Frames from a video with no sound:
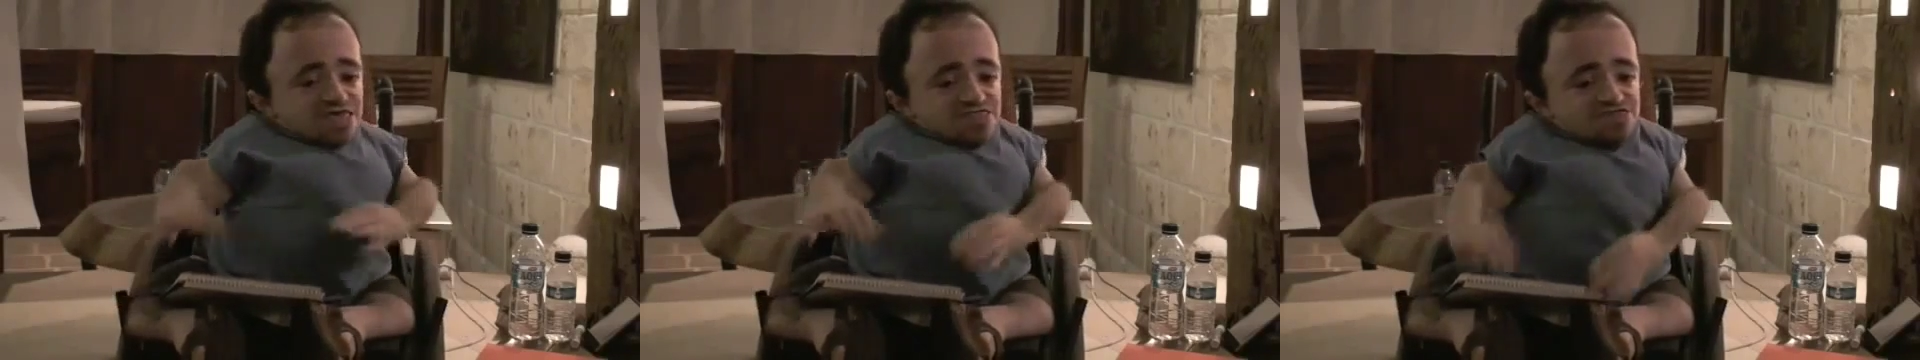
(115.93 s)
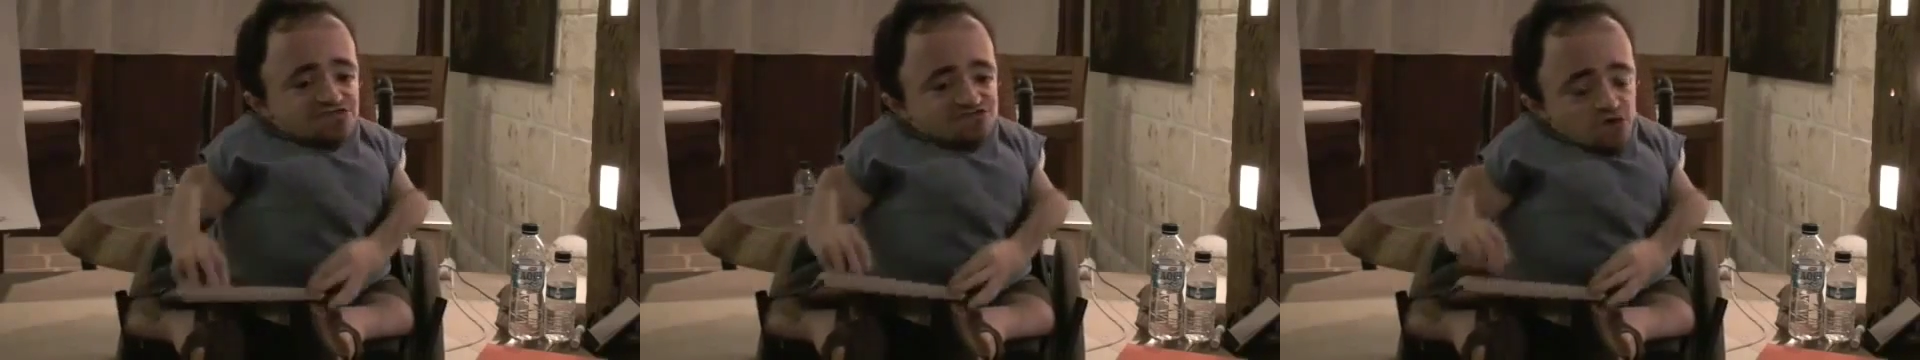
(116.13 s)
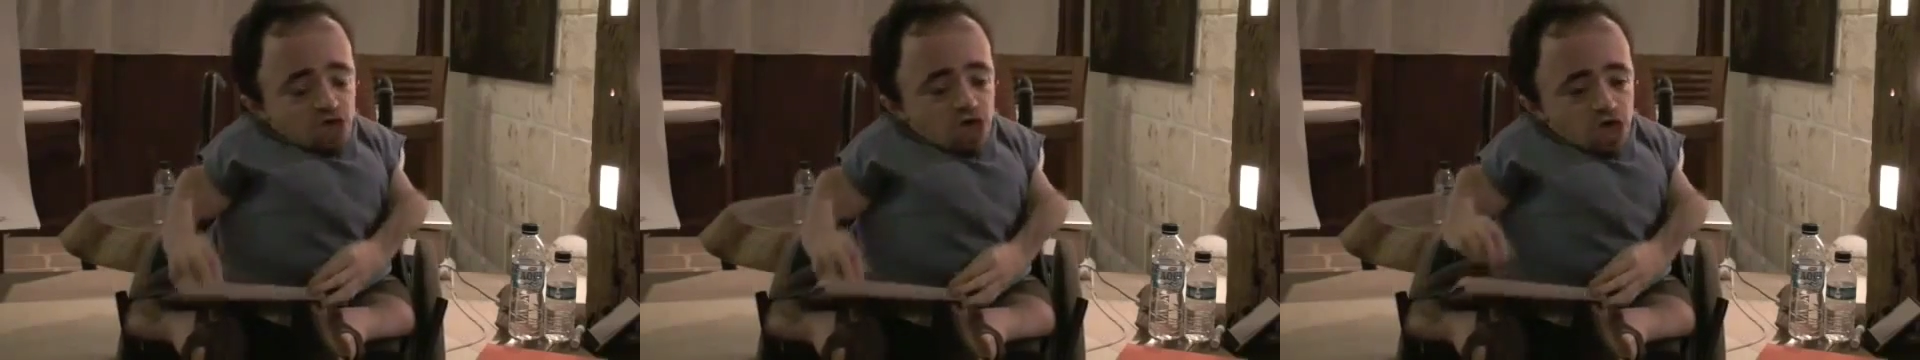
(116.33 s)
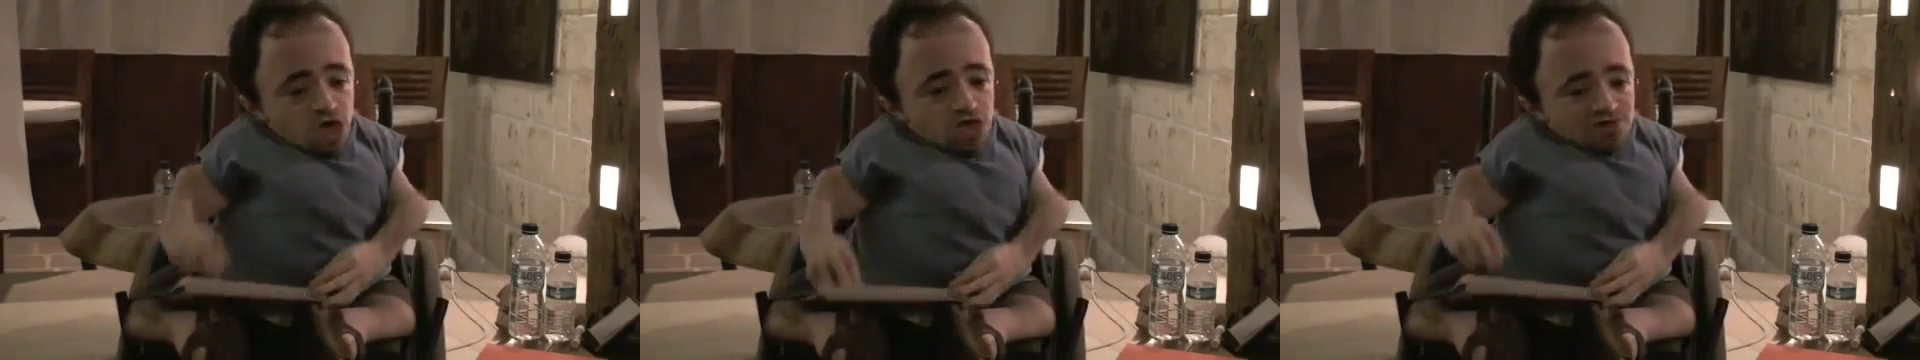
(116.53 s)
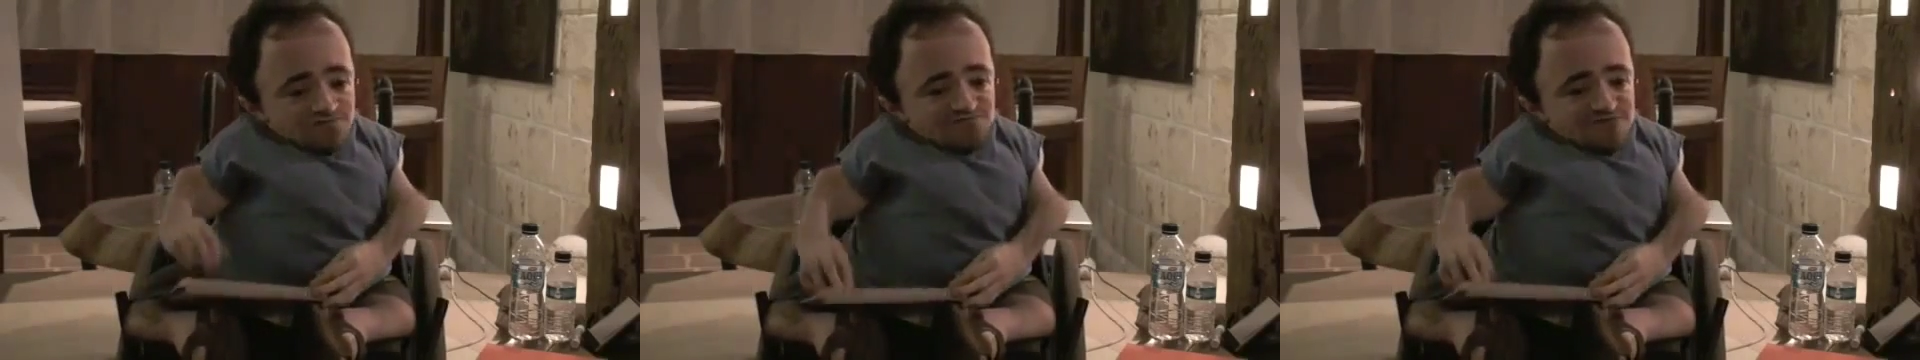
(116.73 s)
this
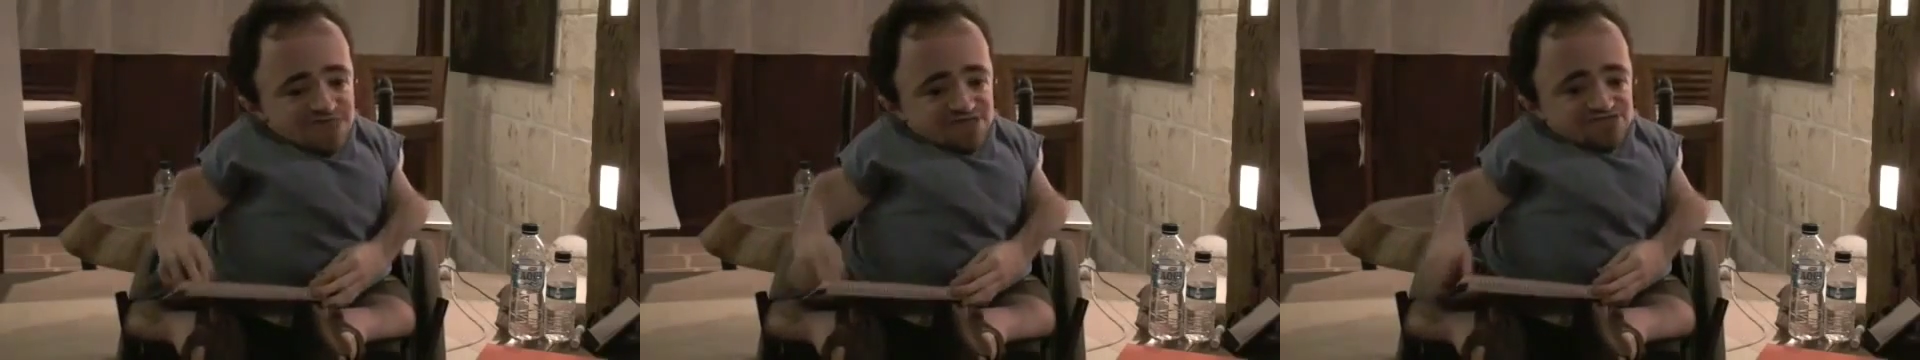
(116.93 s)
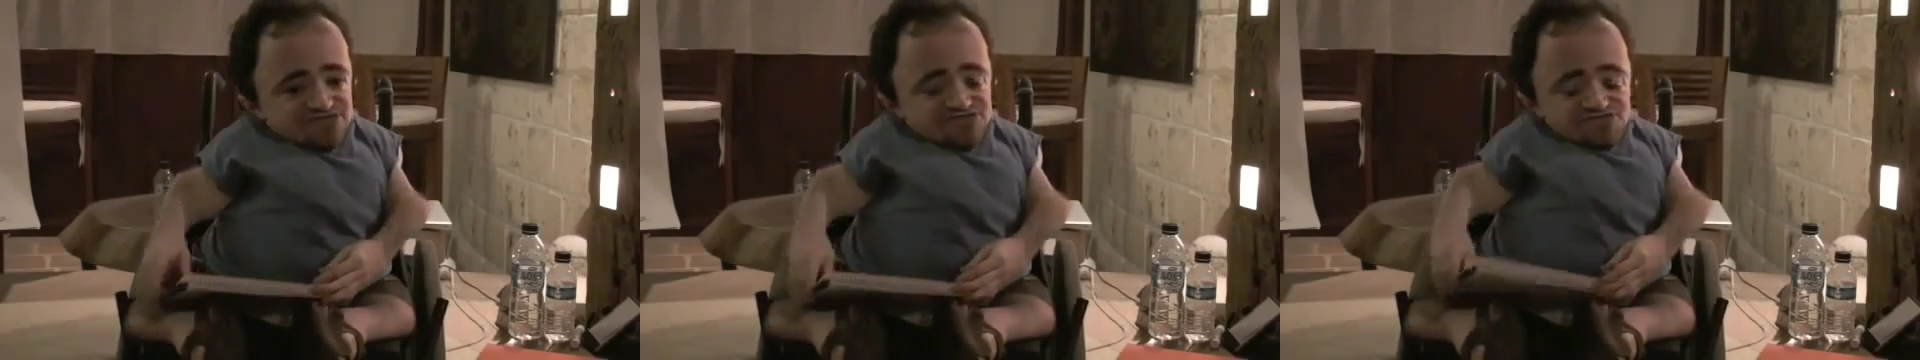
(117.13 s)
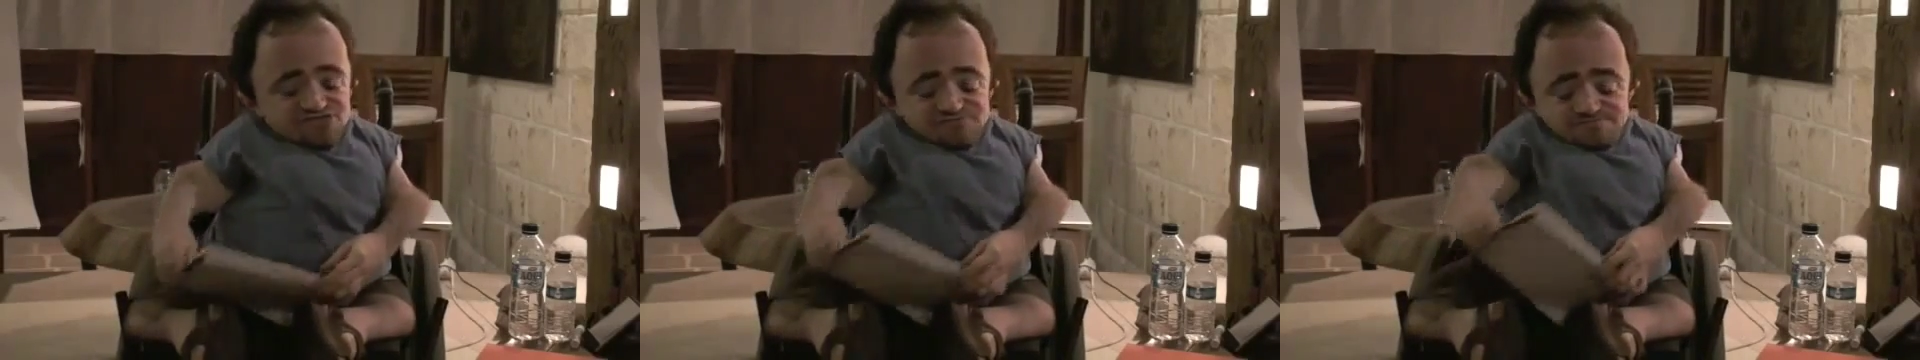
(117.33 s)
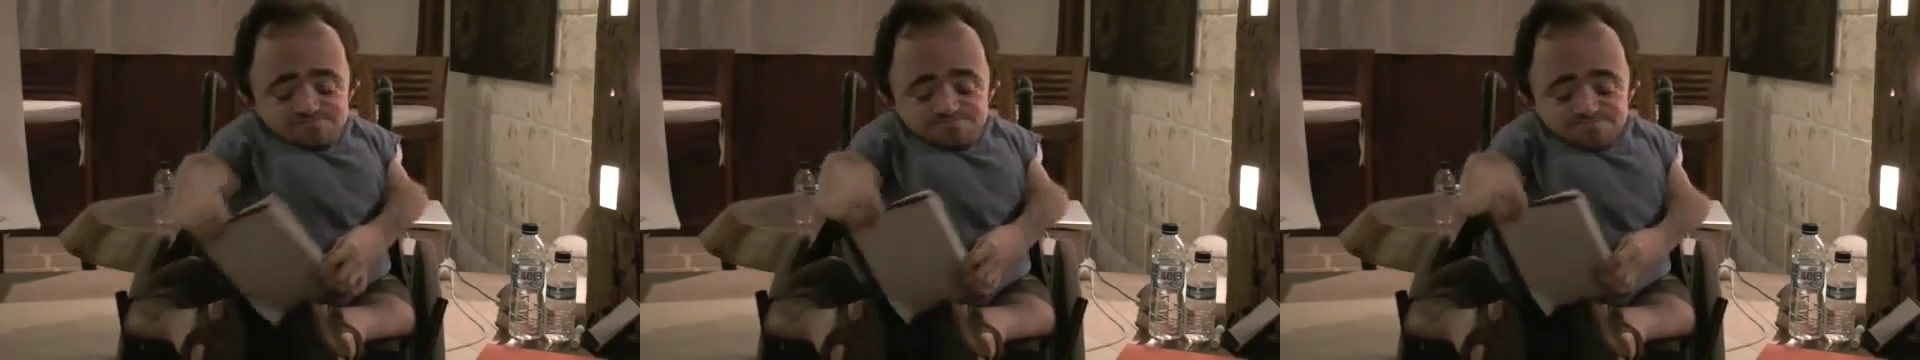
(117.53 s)
all fits.